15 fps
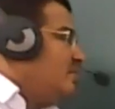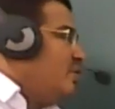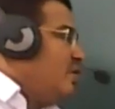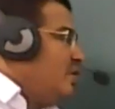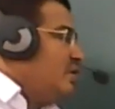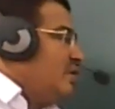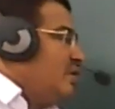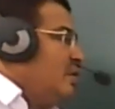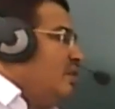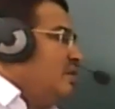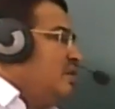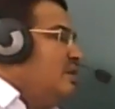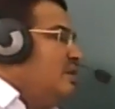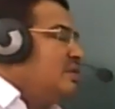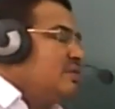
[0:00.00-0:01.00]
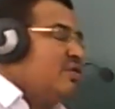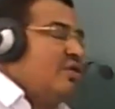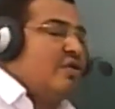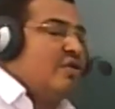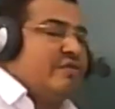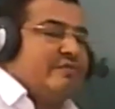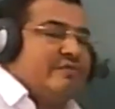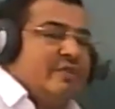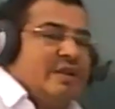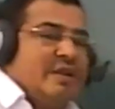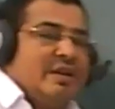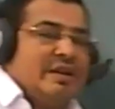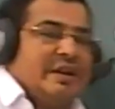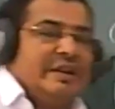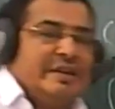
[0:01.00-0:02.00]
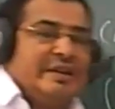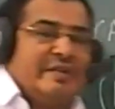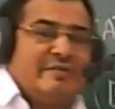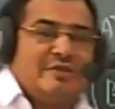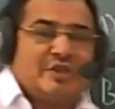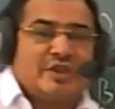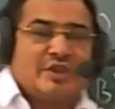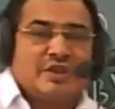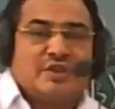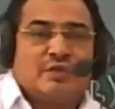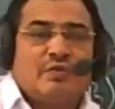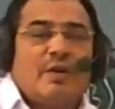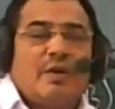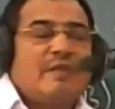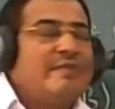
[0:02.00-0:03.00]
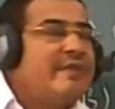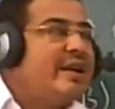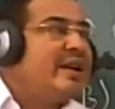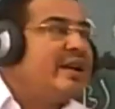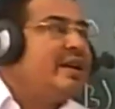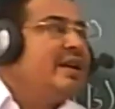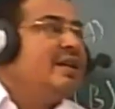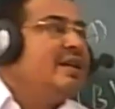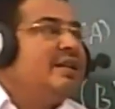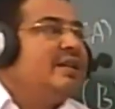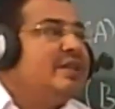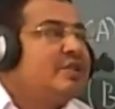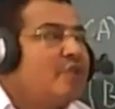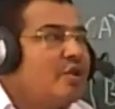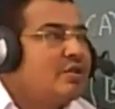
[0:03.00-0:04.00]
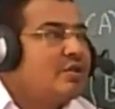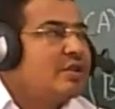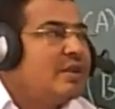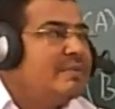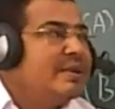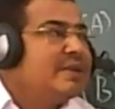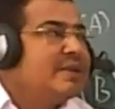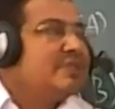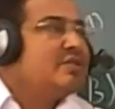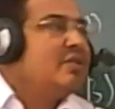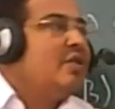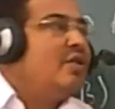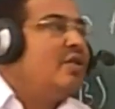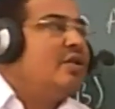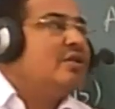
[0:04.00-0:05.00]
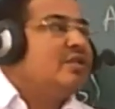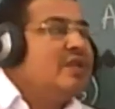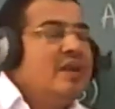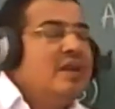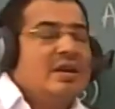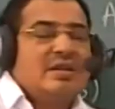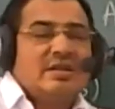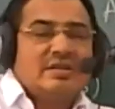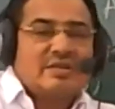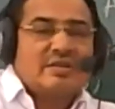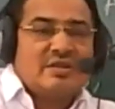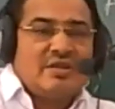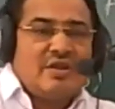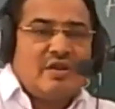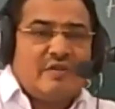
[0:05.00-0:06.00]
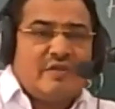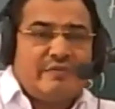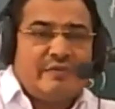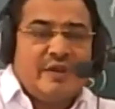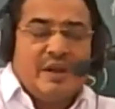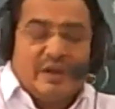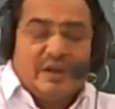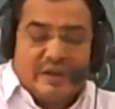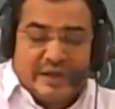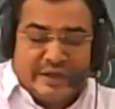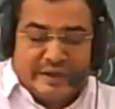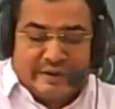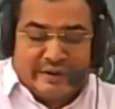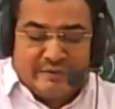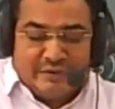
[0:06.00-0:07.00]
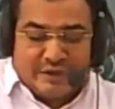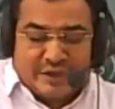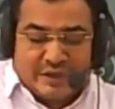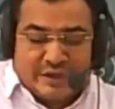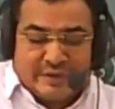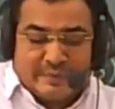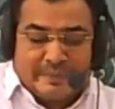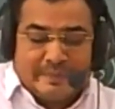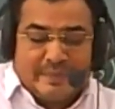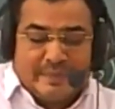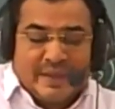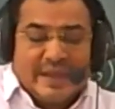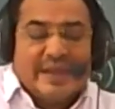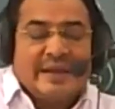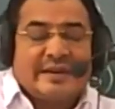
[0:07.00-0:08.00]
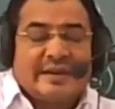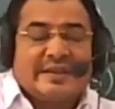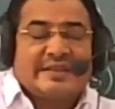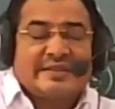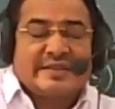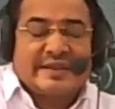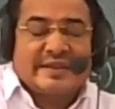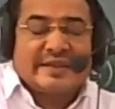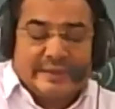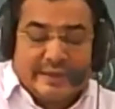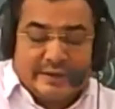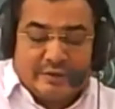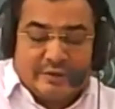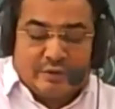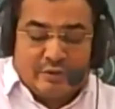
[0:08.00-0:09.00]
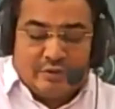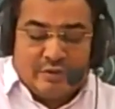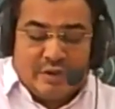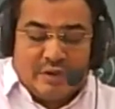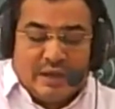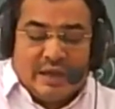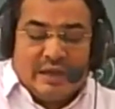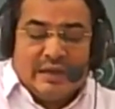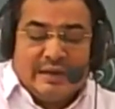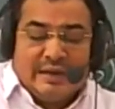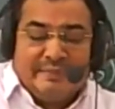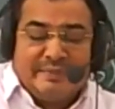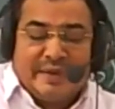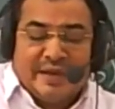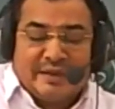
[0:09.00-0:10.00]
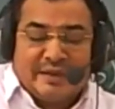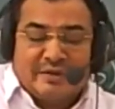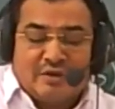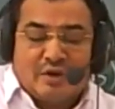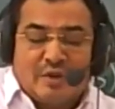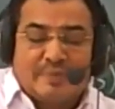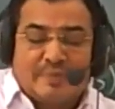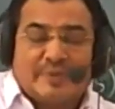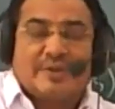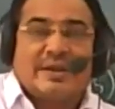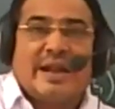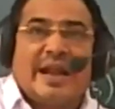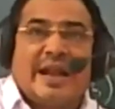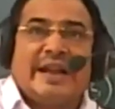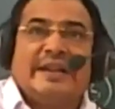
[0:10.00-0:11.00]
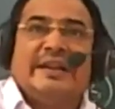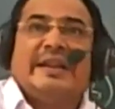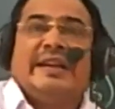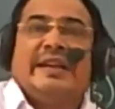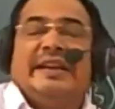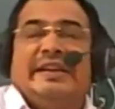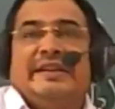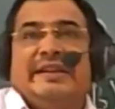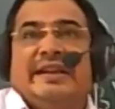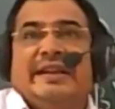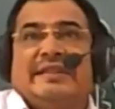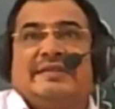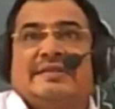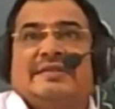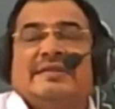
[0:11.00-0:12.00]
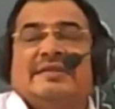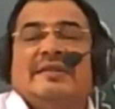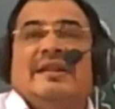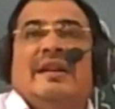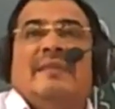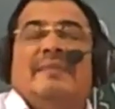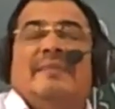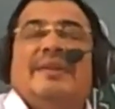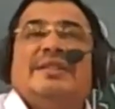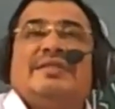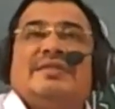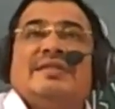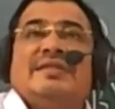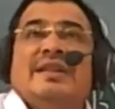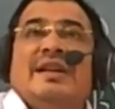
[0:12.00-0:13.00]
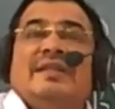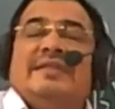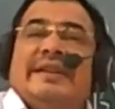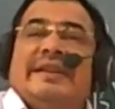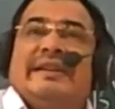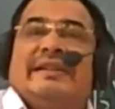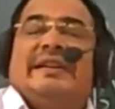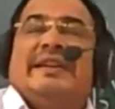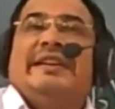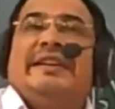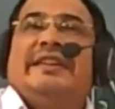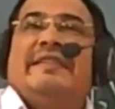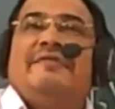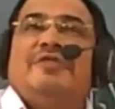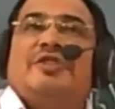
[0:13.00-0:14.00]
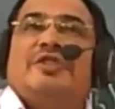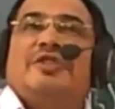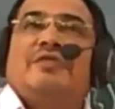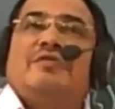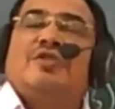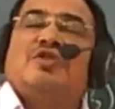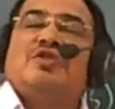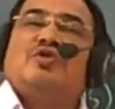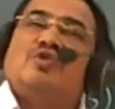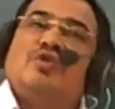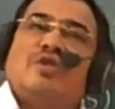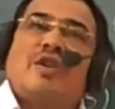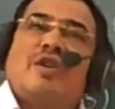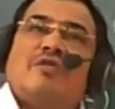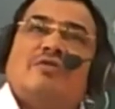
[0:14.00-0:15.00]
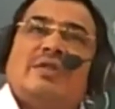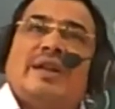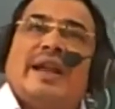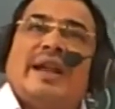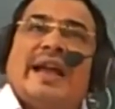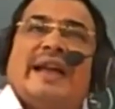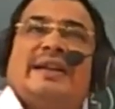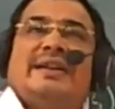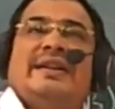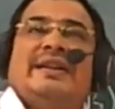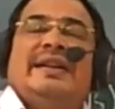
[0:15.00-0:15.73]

or risk of green revolution. What were the shortcomings or risk of green revolution? Restricted to limited crops and areas. Means the green revolution was no doubt an